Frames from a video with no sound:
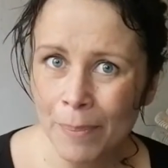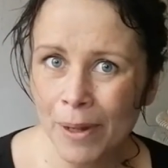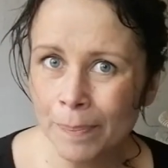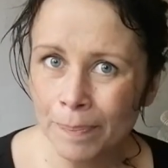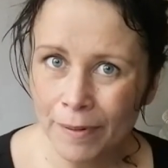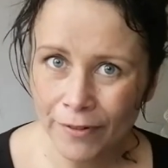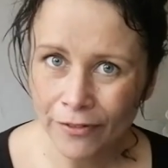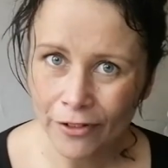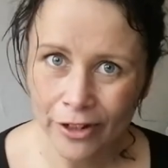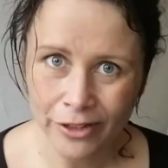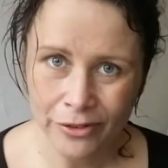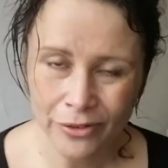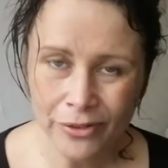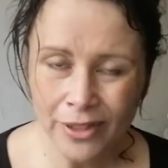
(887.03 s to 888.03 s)
But
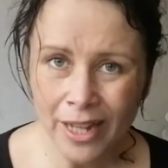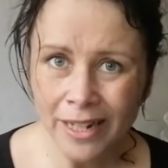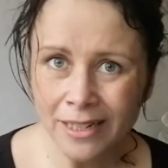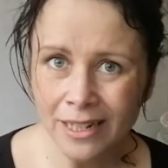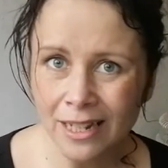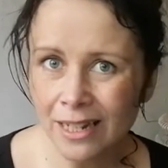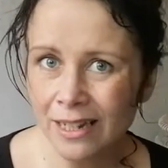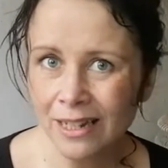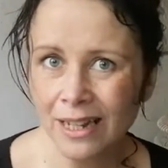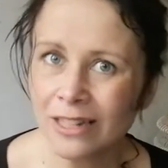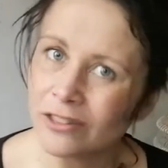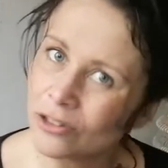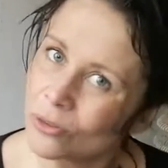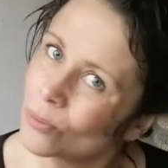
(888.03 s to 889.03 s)
before I do that,
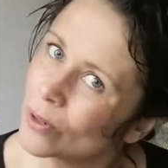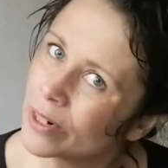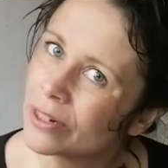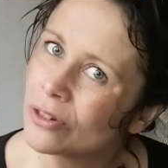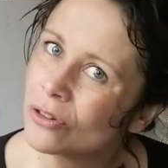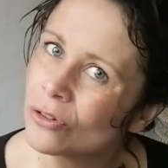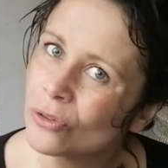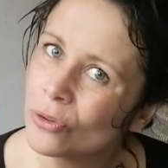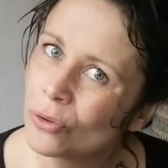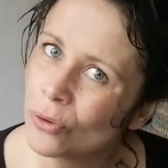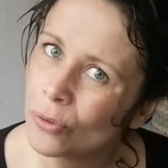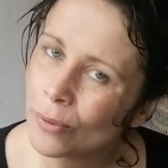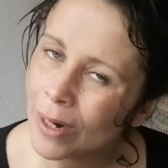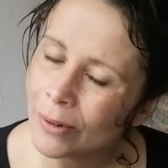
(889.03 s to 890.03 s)
I just wanted
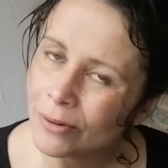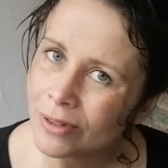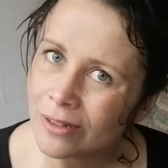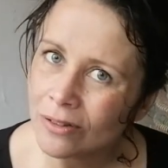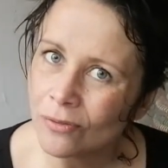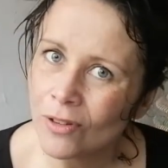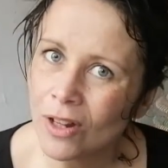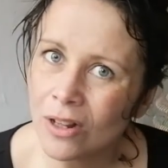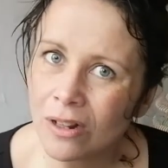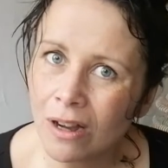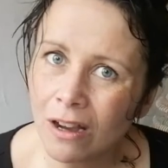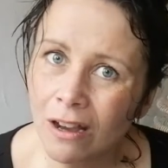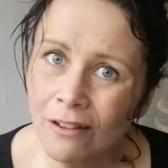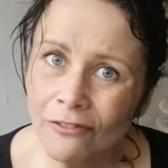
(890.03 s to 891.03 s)
to round this
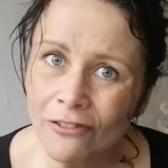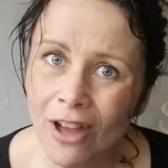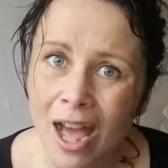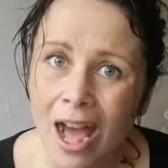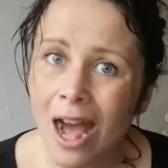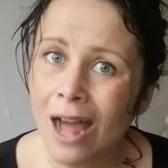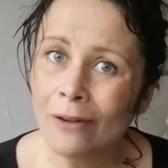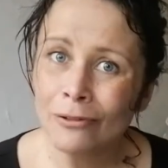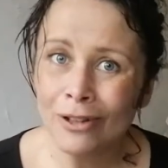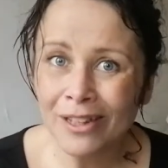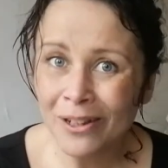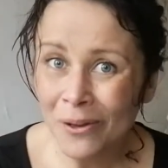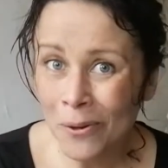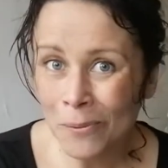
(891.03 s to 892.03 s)
vlog off. I
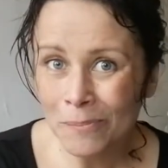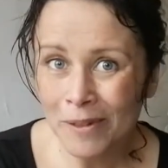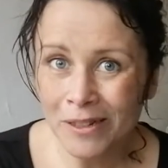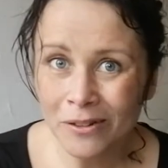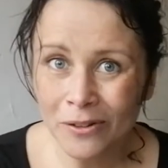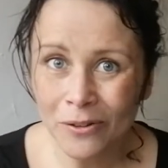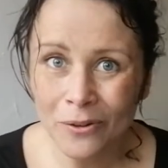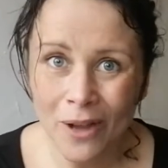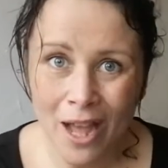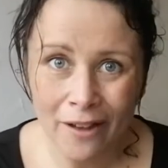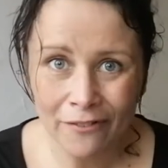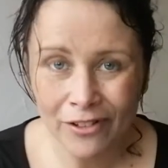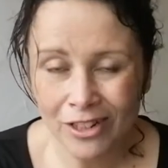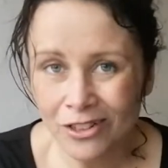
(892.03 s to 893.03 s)
really hope that you
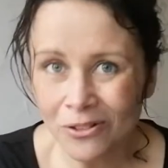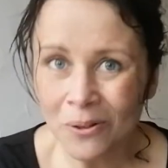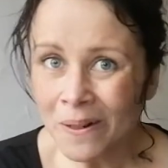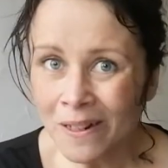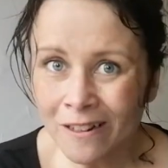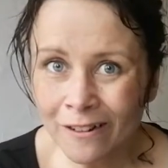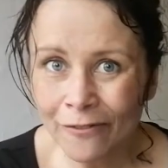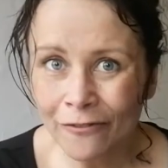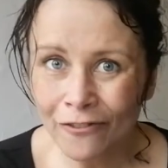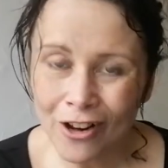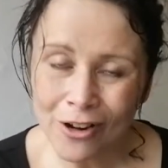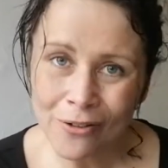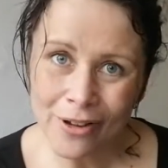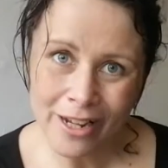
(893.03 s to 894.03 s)
have enjoyed
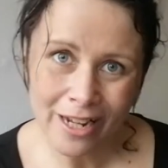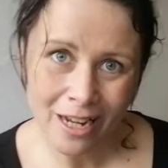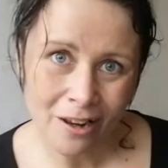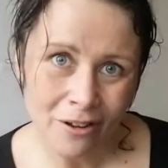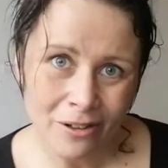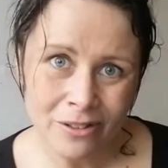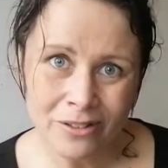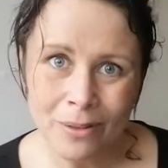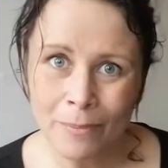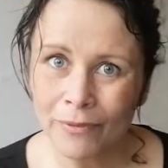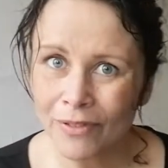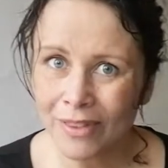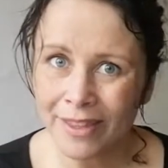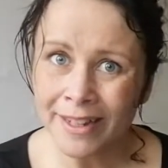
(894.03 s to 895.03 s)
following along
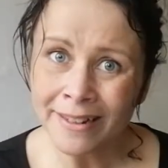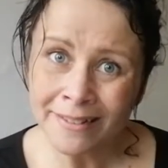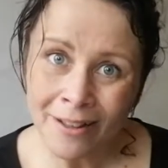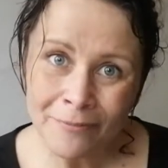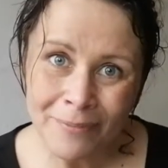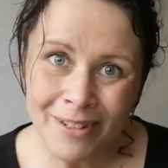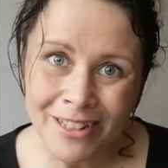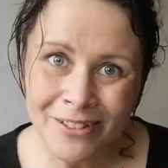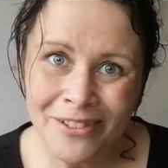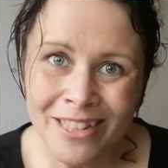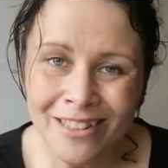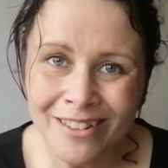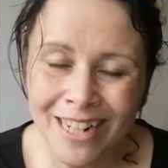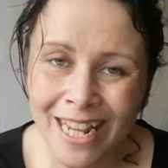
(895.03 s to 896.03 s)
some of the things I've been
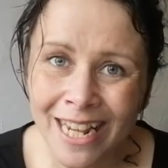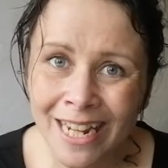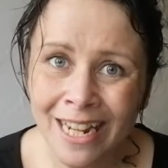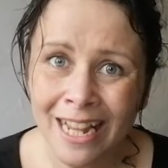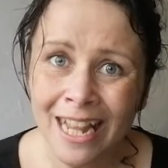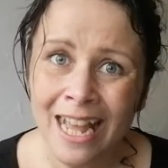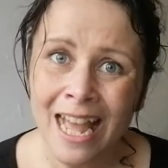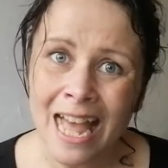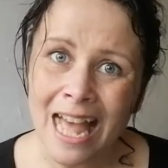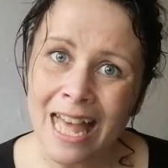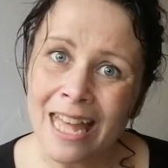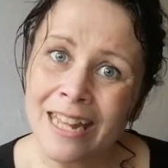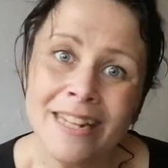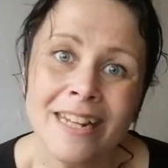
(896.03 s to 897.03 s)
doing today,
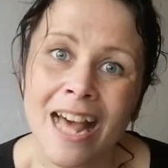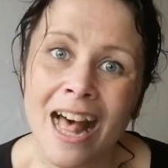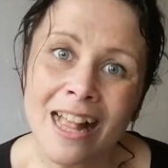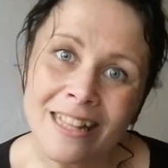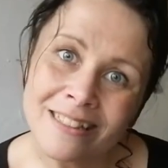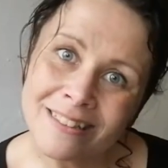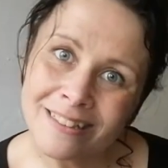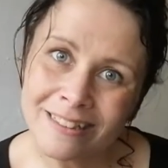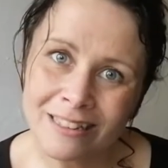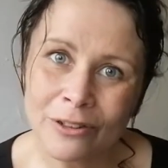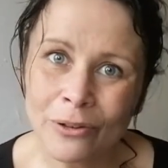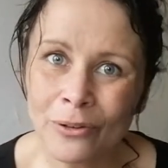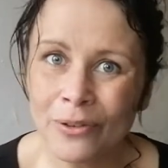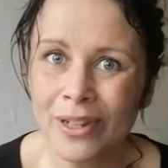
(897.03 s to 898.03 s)
and I'll
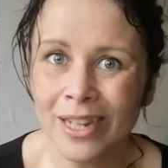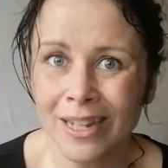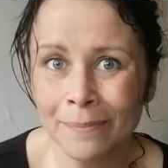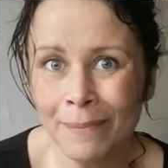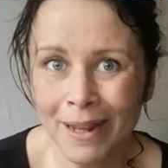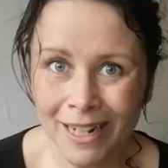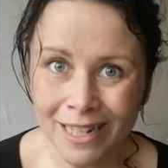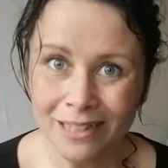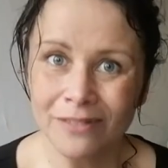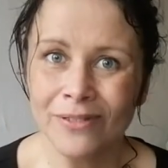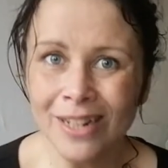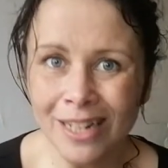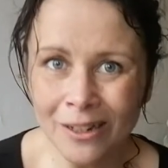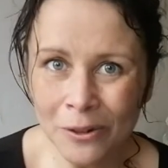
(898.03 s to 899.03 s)
see you in my
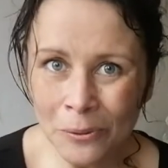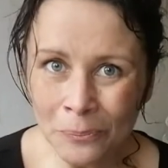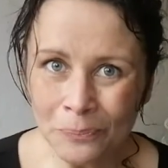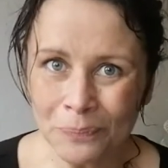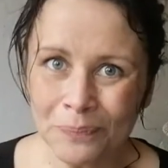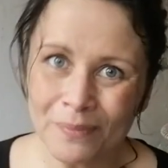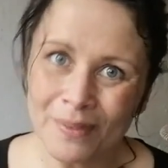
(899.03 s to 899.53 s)
next video.